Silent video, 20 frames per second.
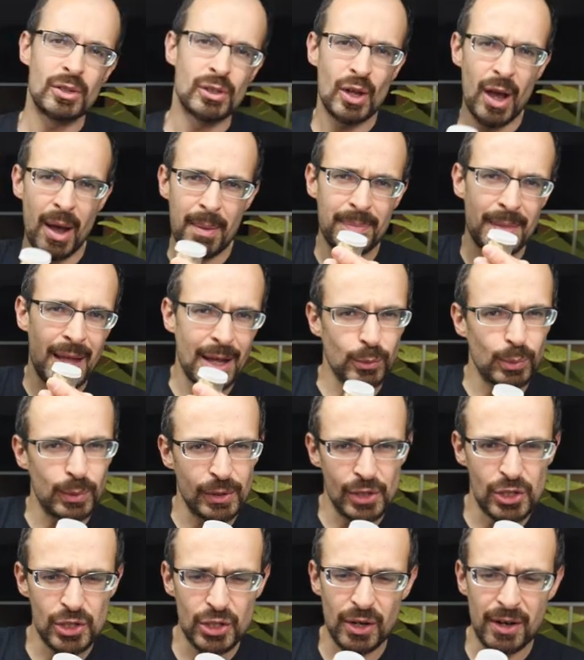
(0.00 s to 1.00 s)
So I'm not
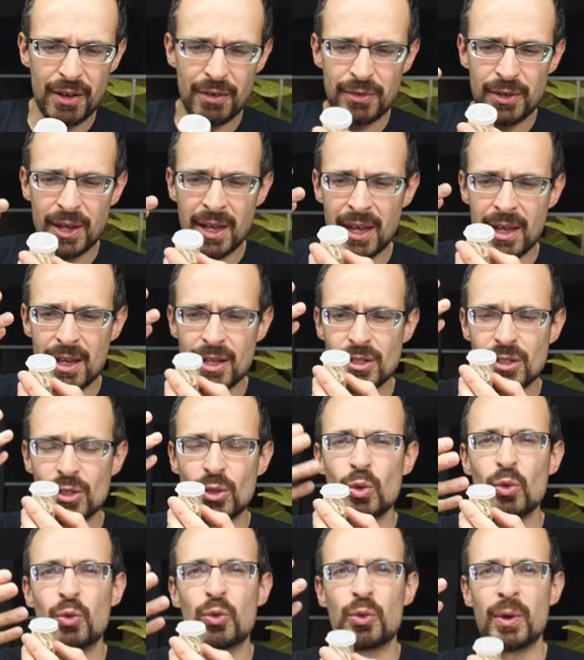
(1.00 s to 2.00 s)
really sure if he is
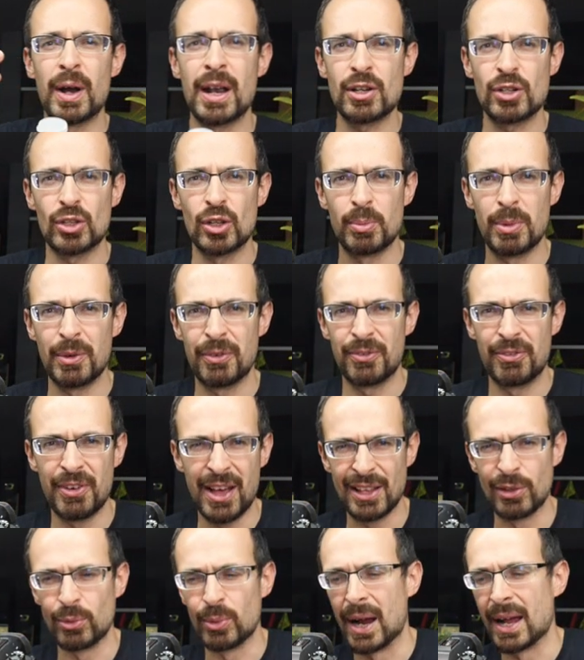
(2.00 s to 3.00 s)
too fresh to be
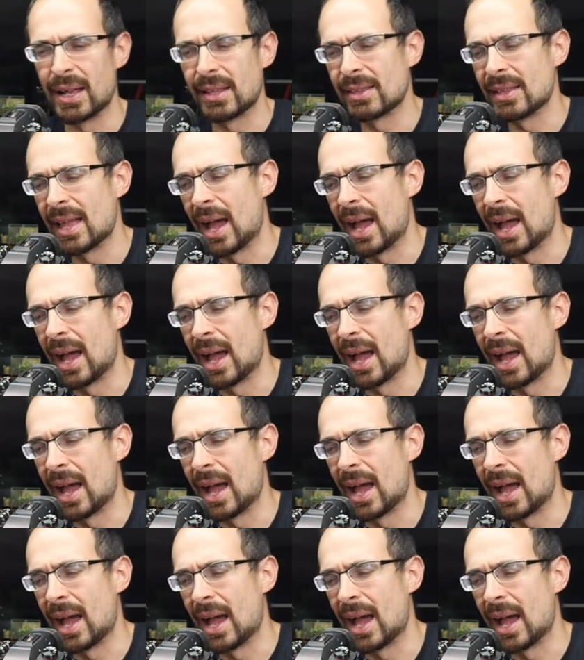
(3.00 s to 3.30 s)
fed right